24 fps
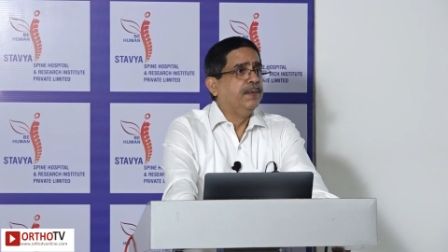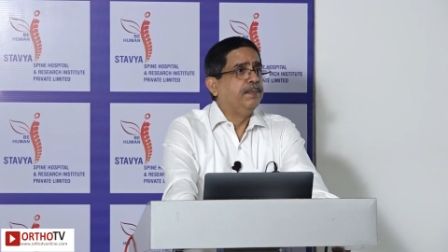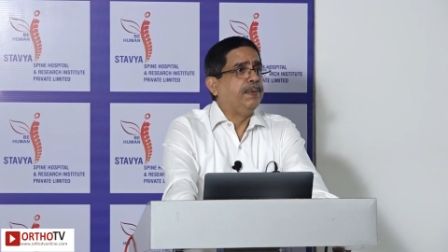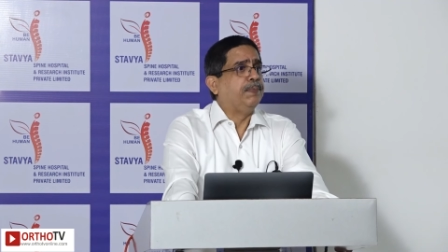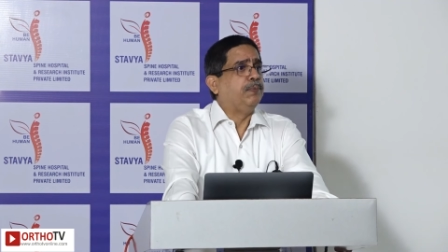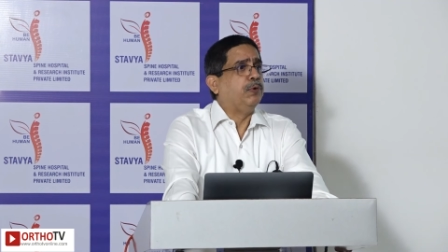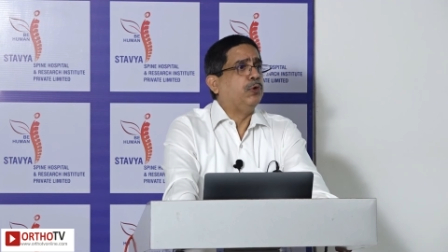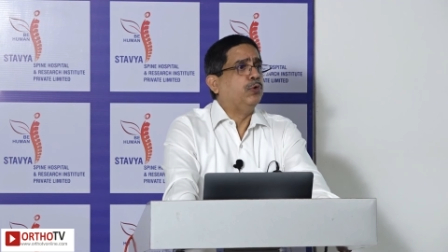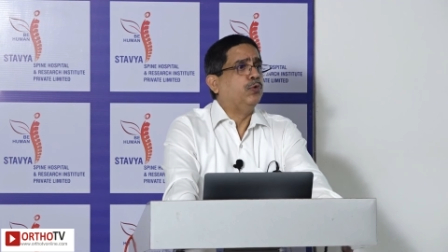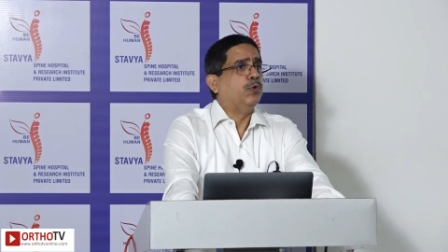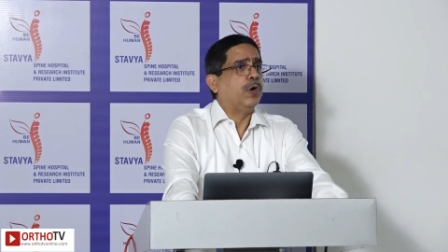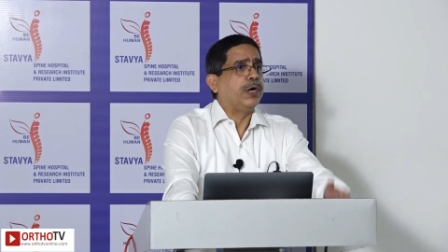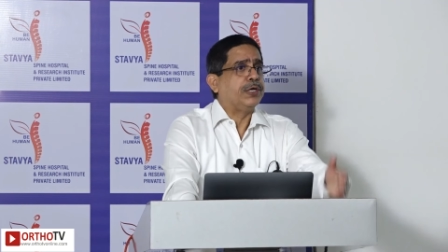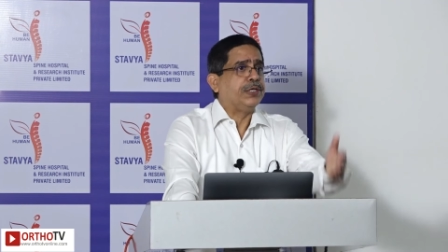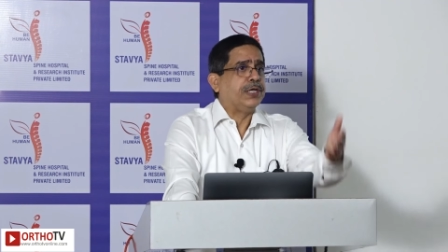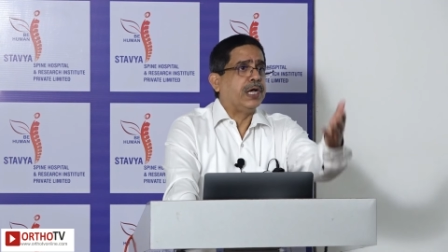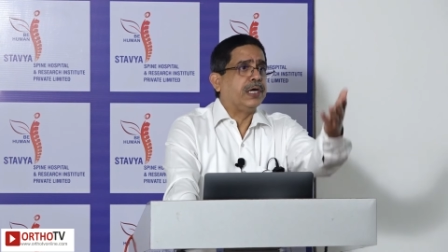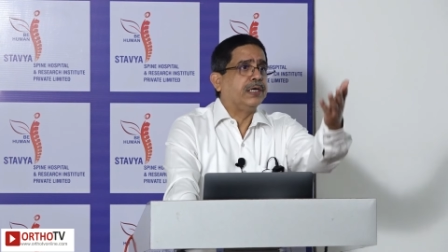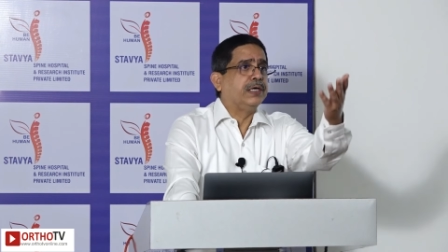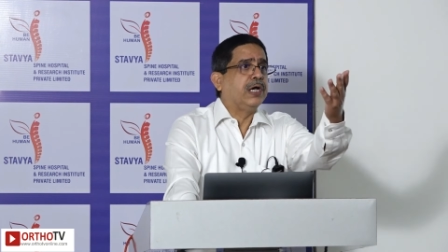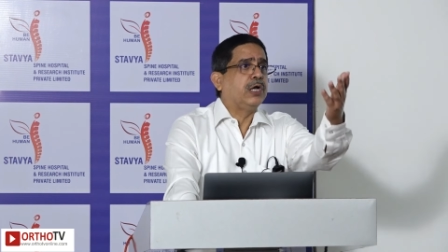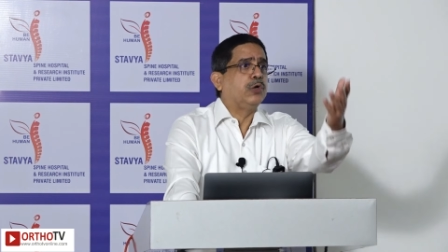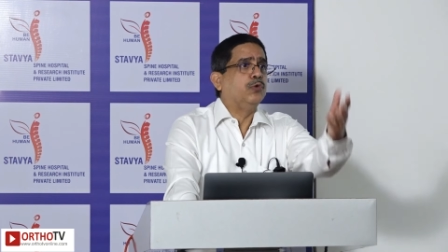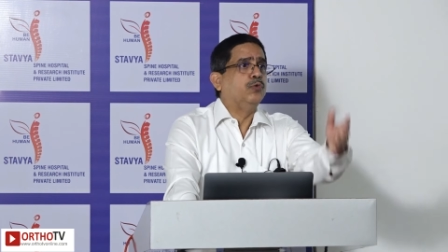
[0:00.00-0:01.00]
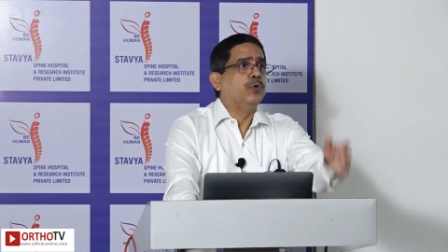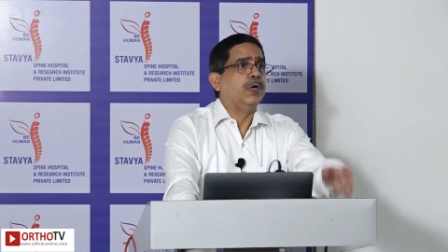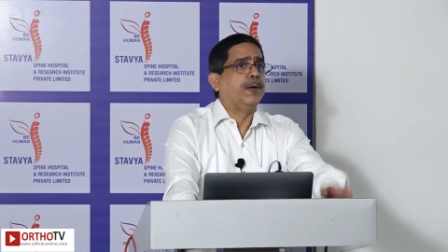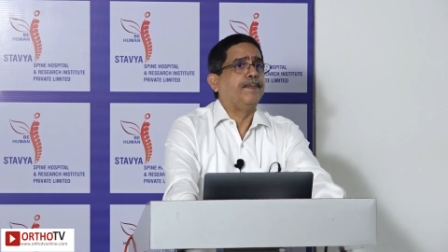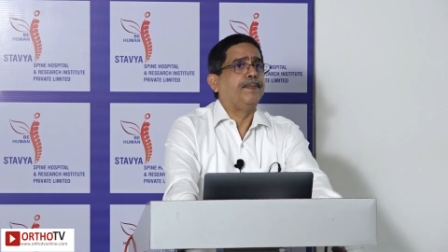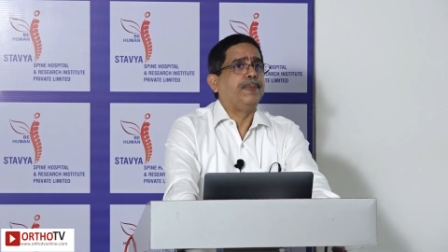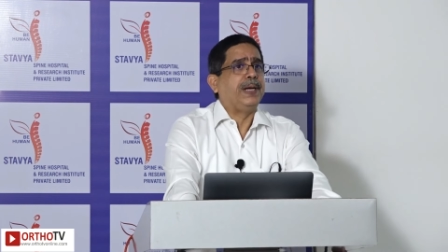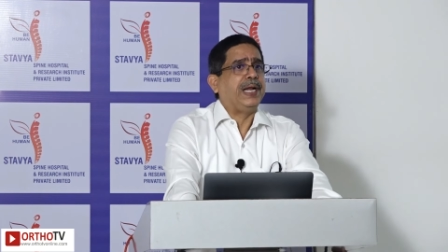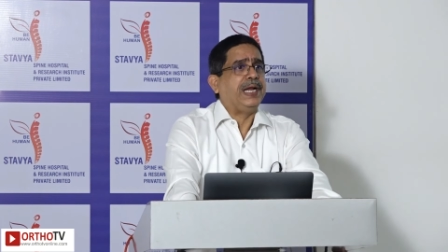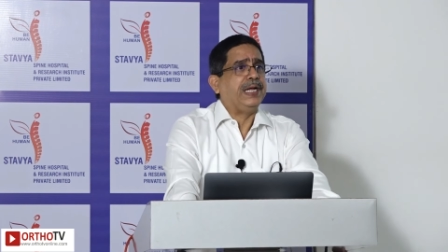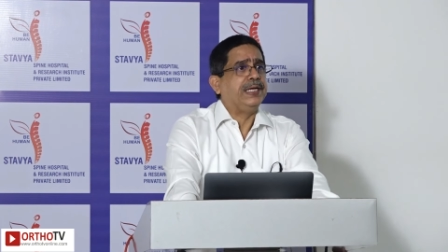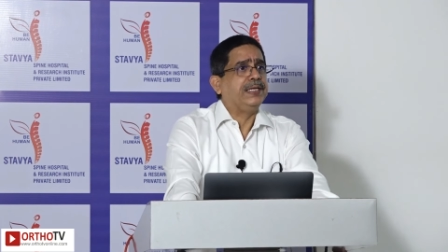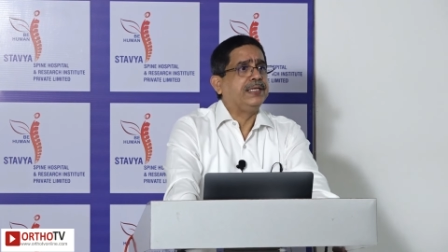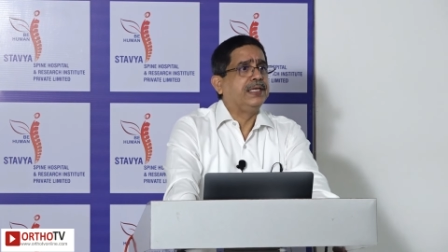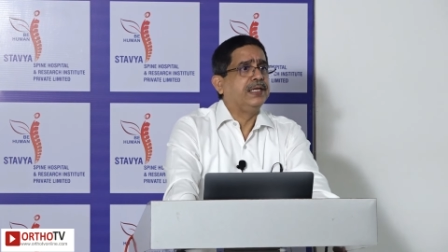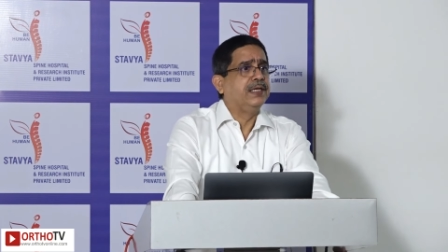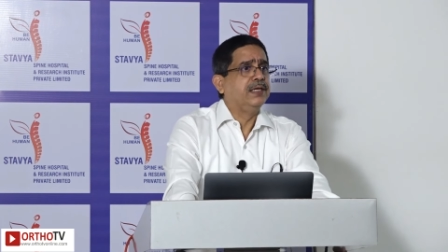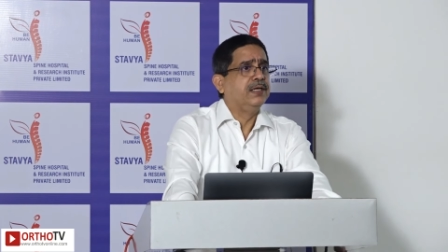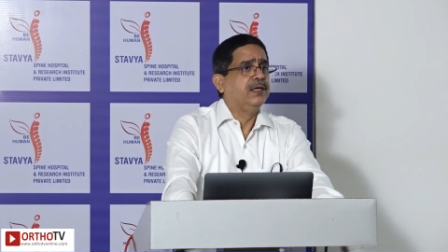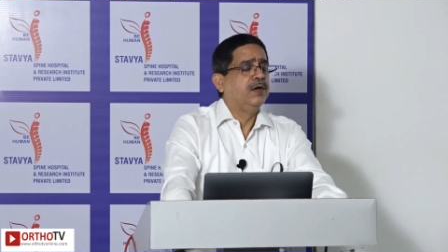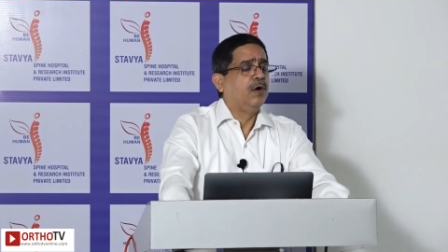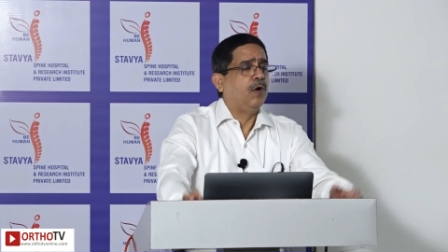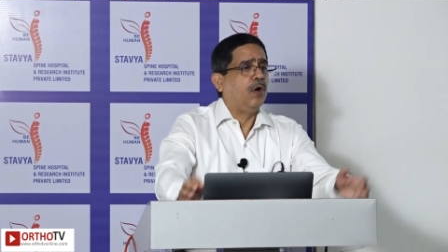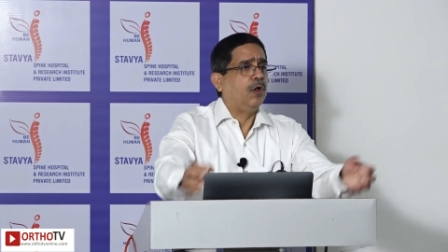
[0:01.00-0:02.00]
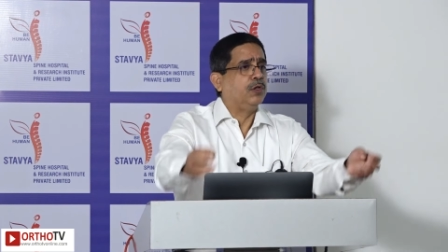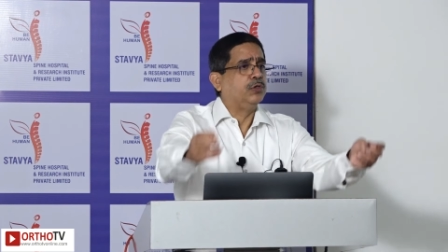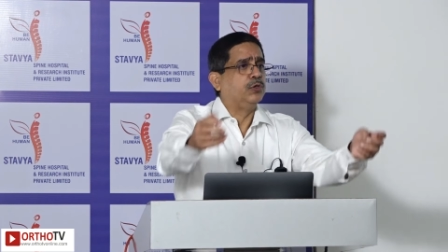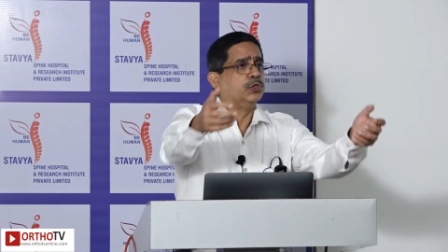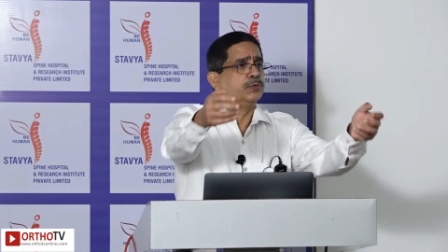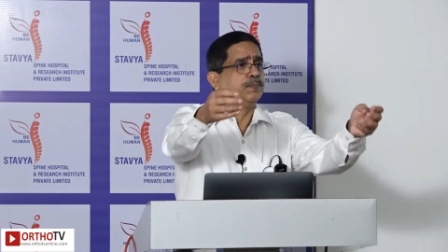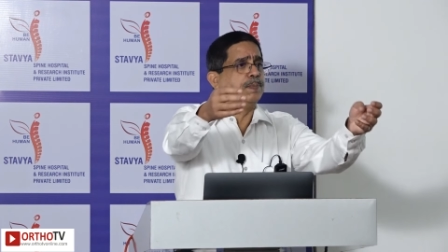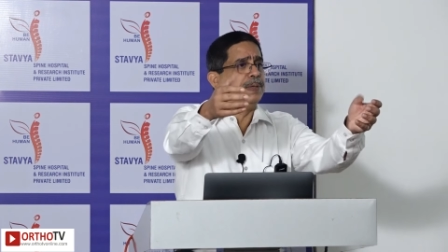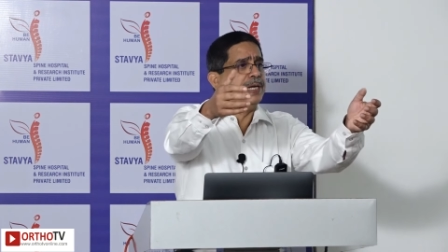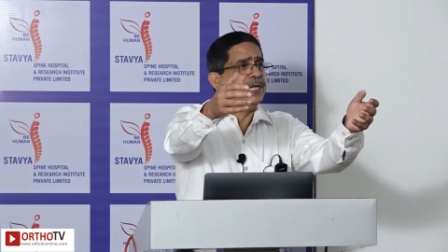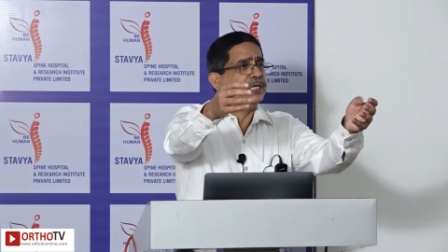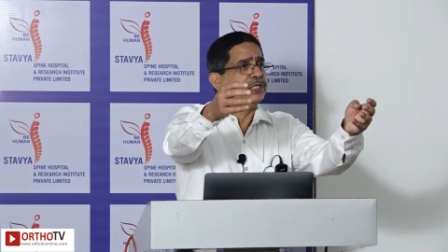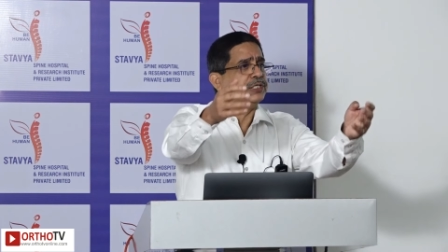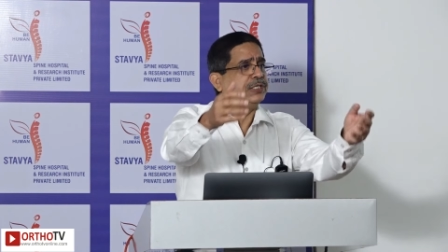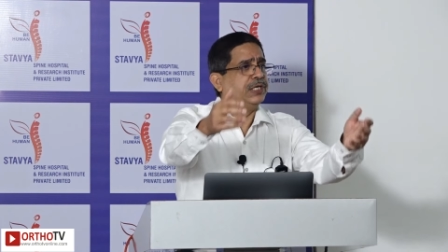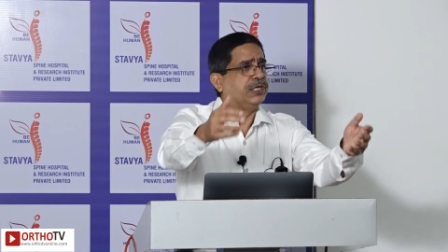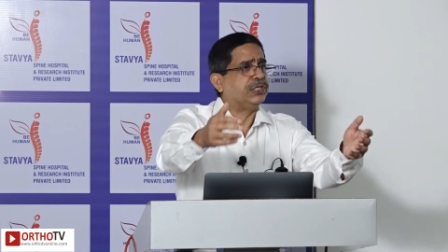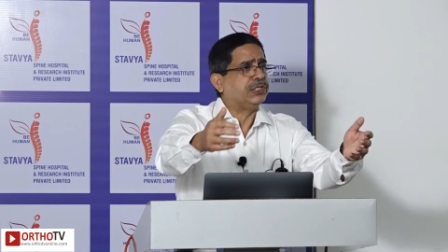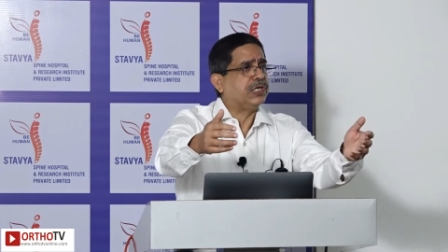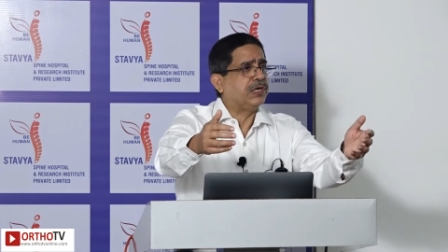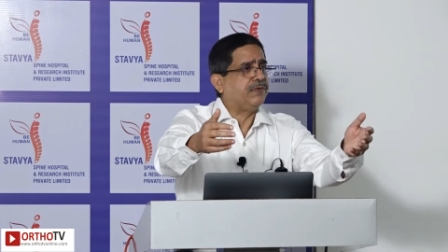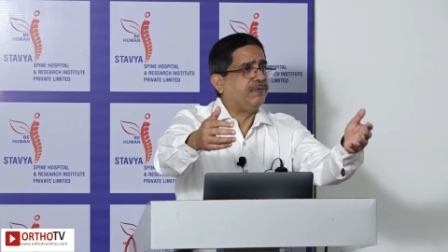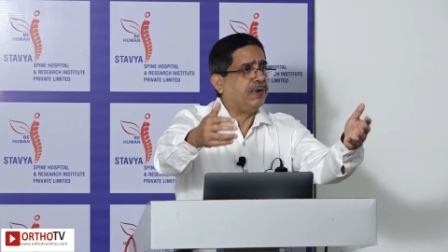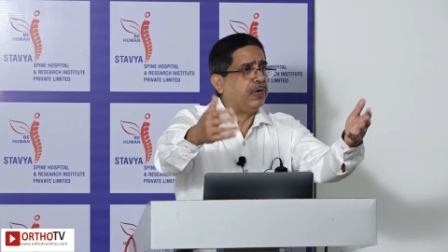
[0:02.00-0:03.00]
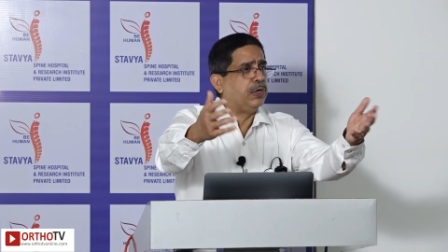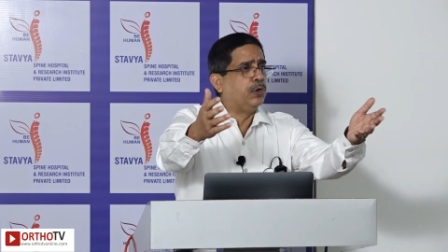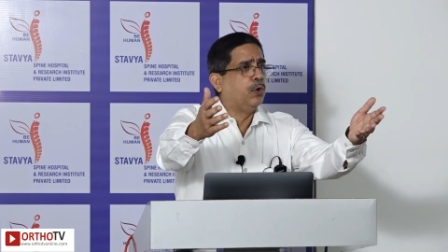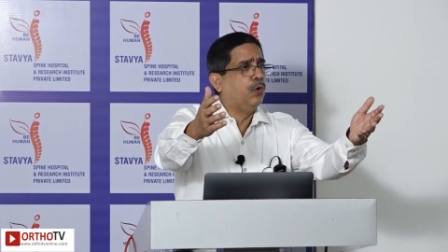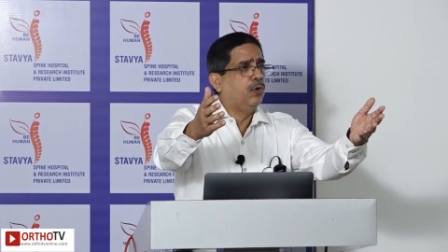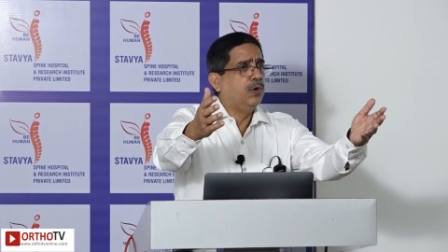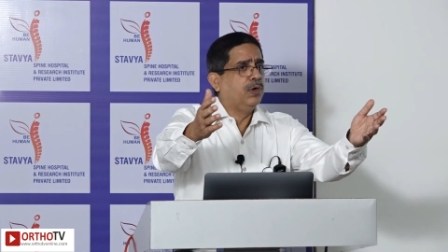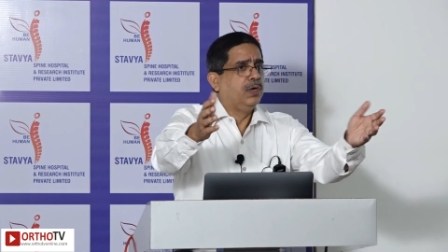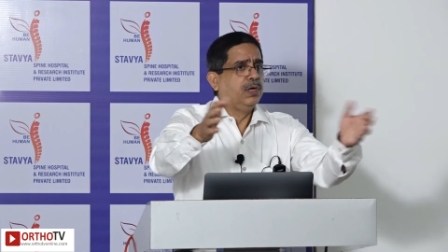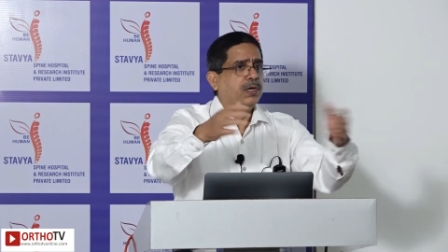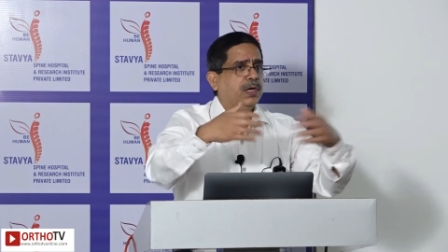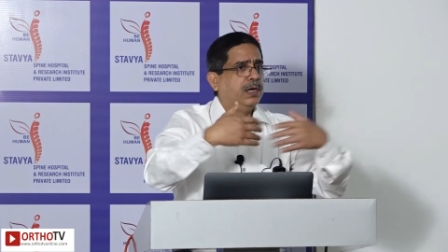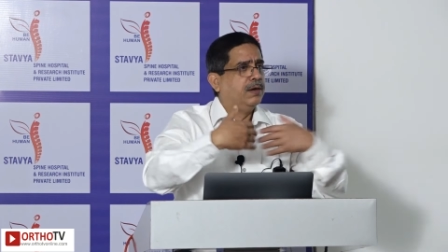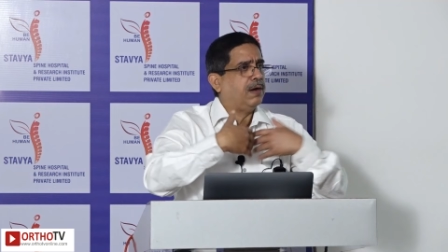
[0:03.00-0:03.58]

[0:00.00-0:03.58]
People who are younger, who have played all those PlayStation will know.